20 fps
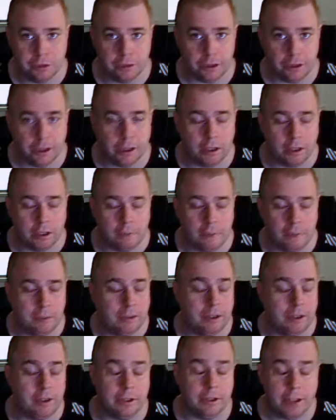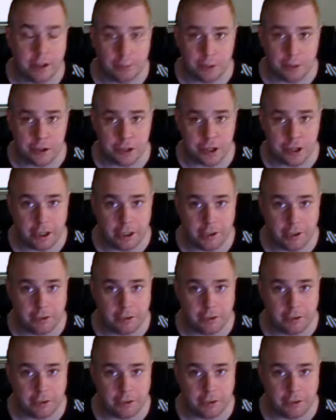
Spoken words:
I'm a little camera shy,